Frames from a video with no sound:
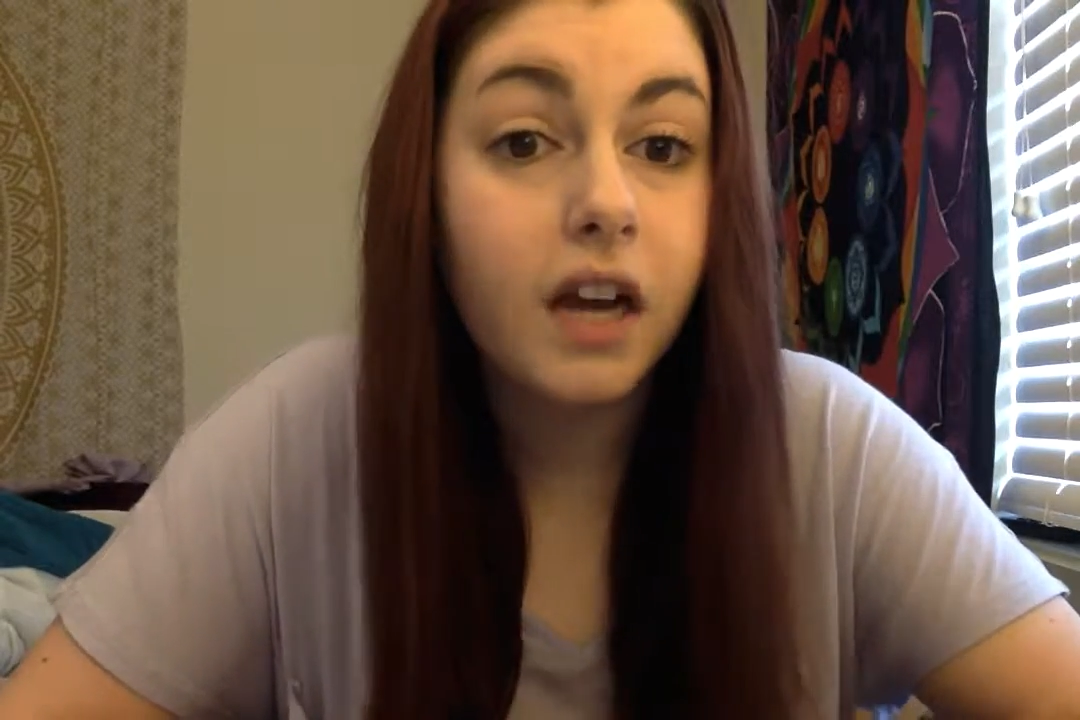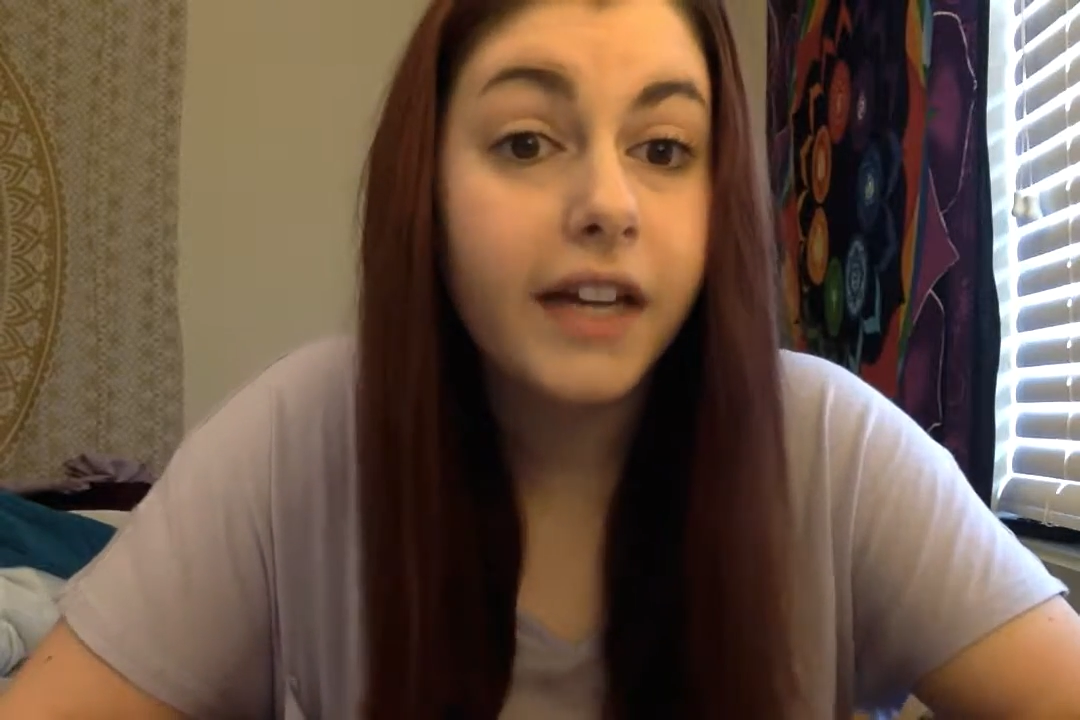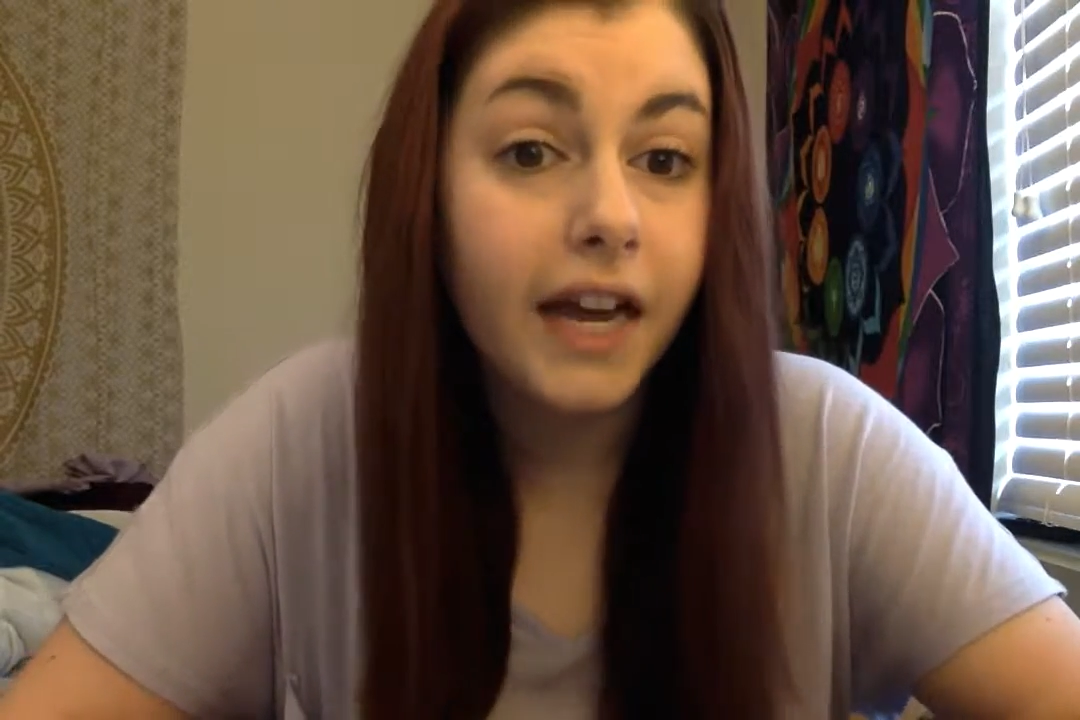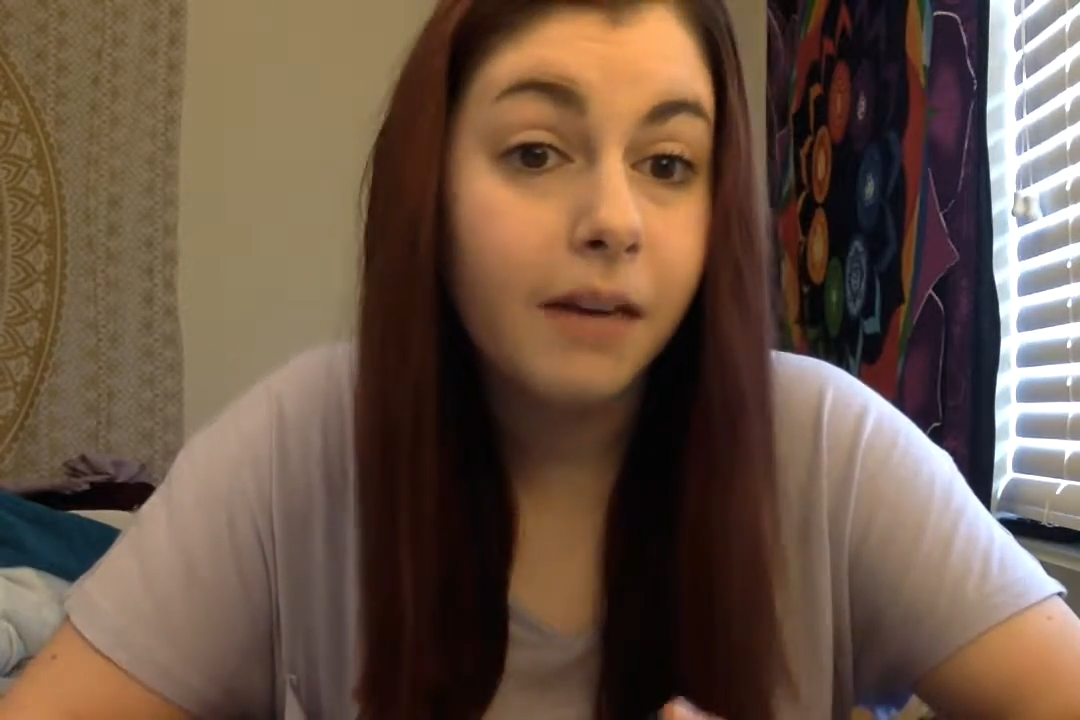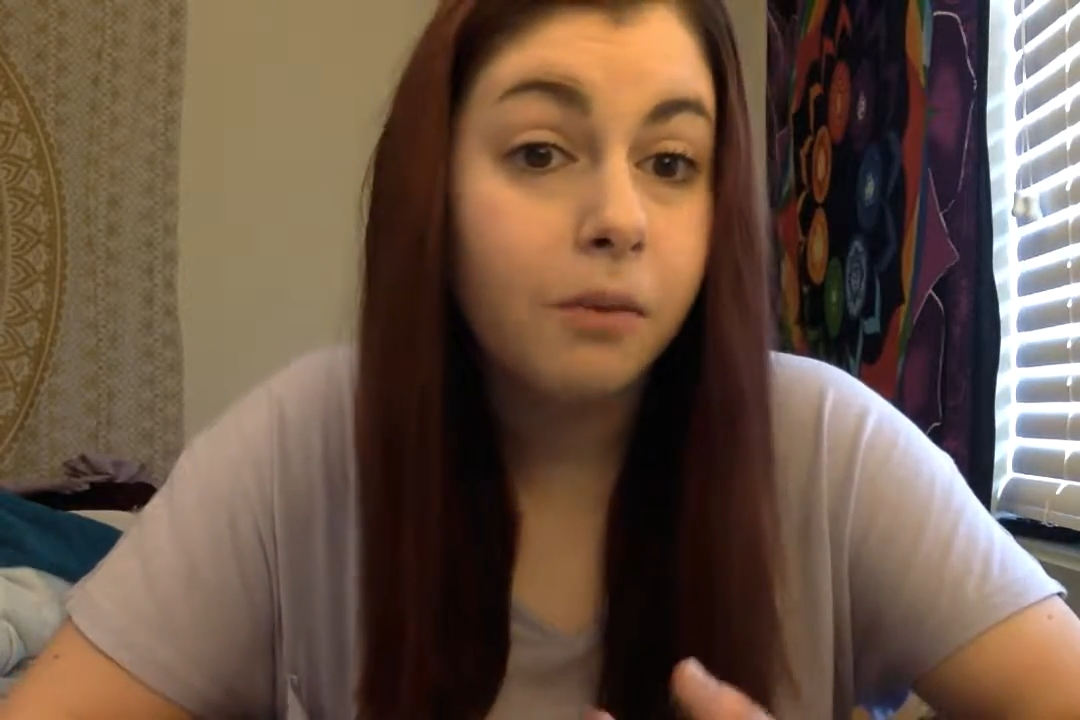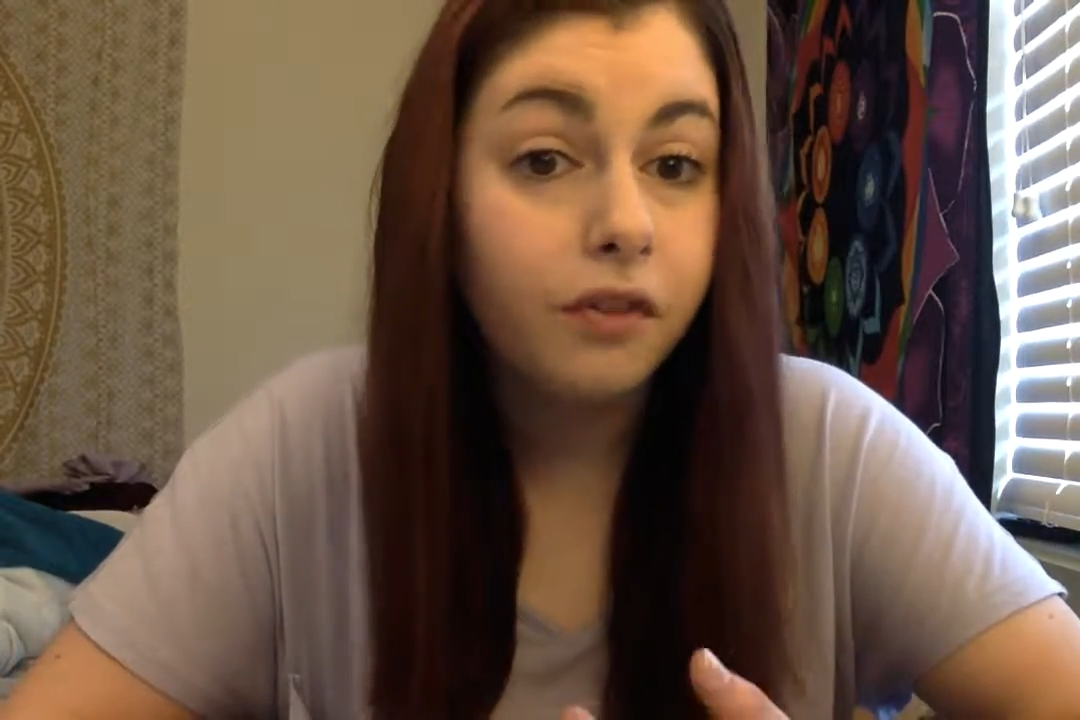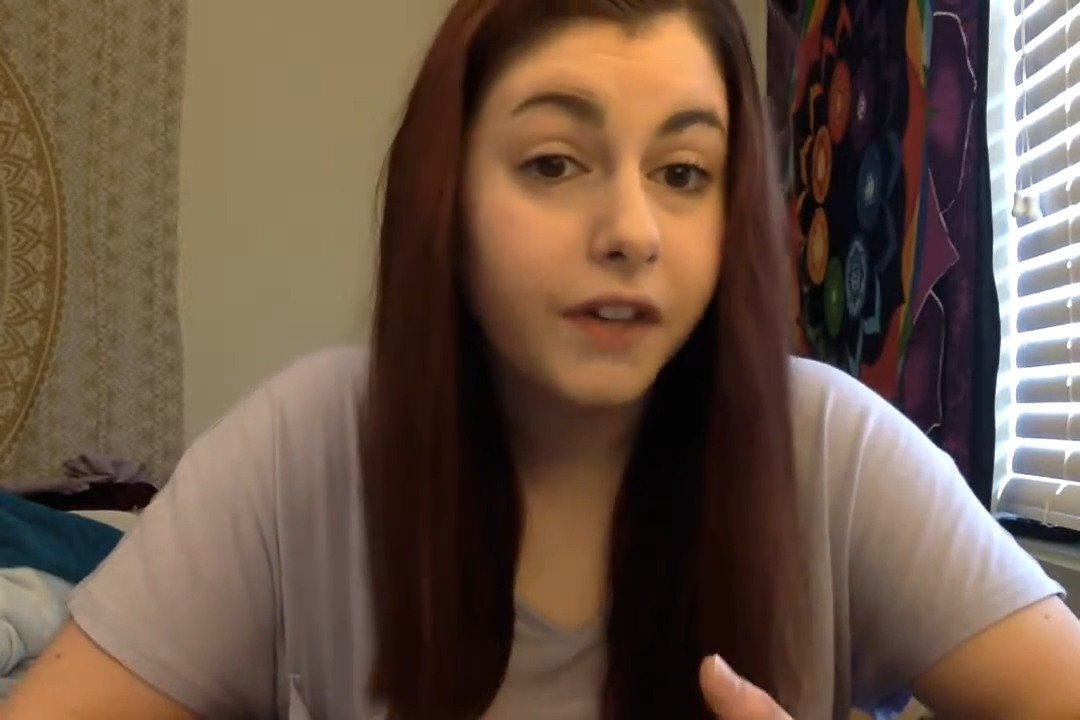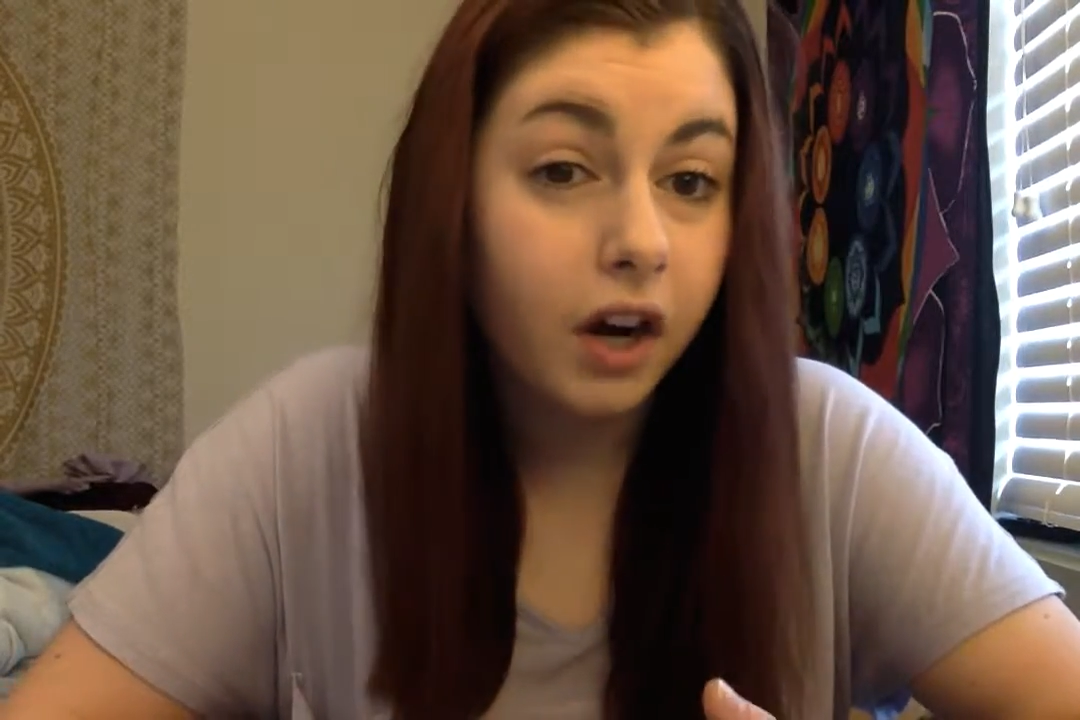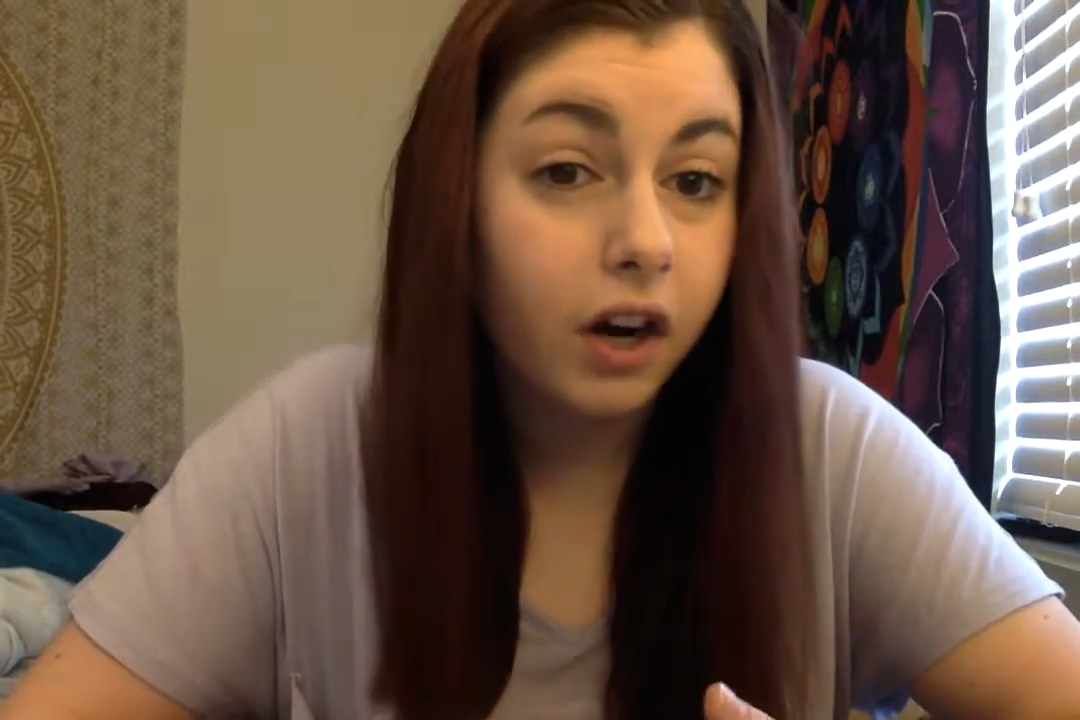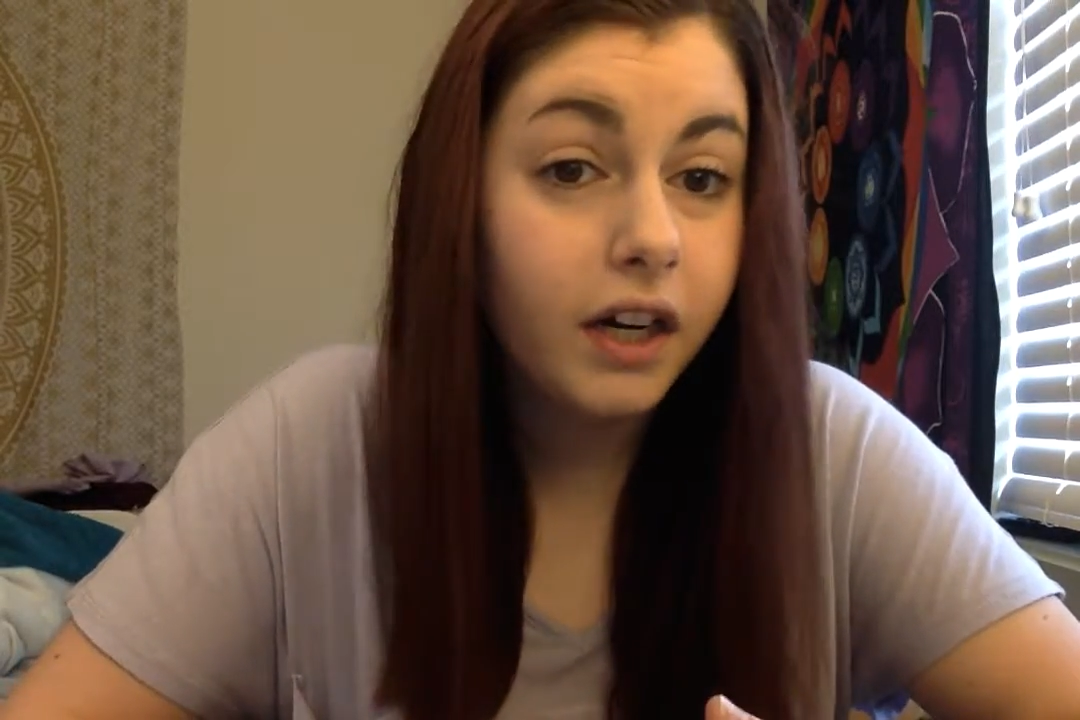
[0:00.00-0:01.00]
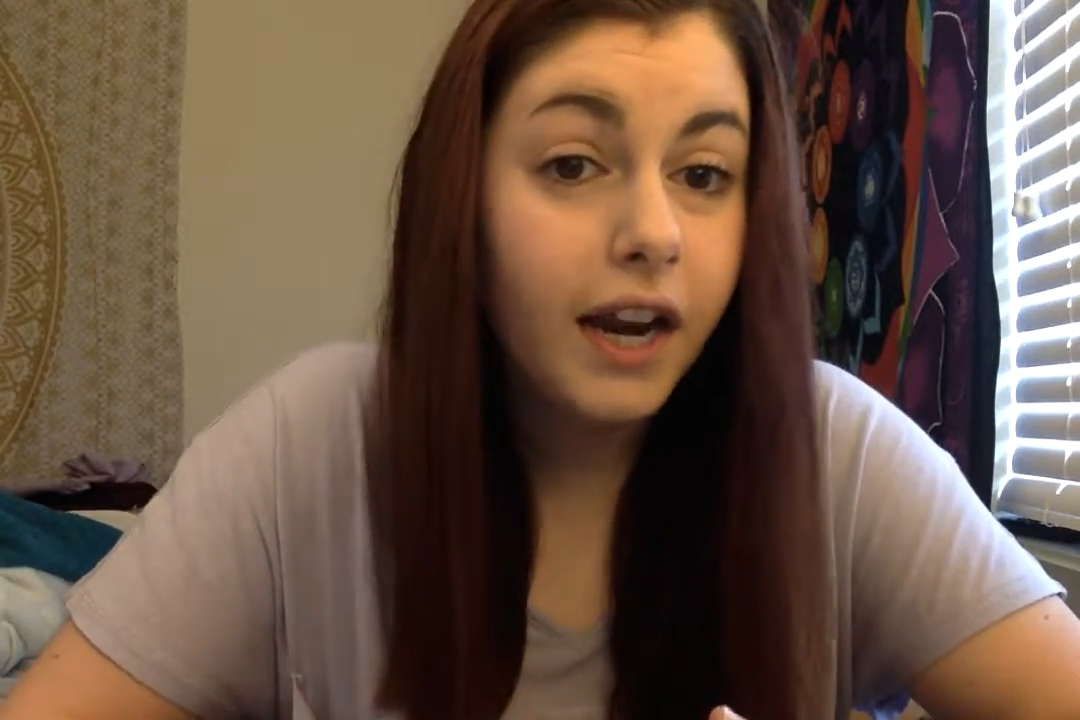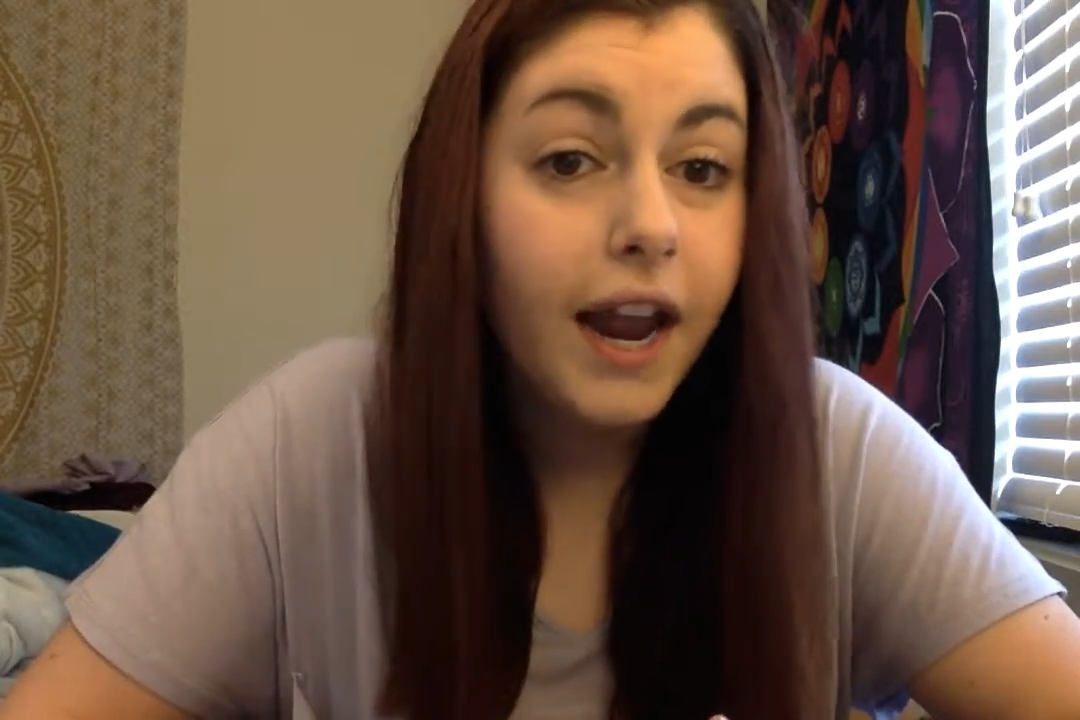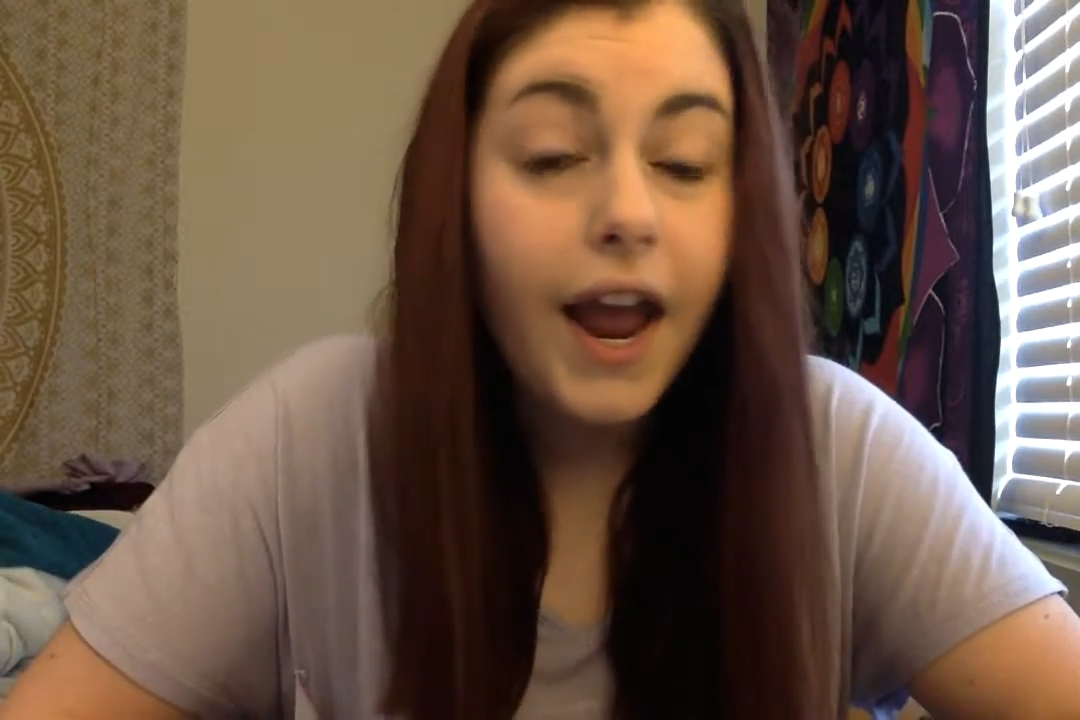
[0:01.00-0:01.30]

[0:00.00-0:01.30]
on anamorphic art,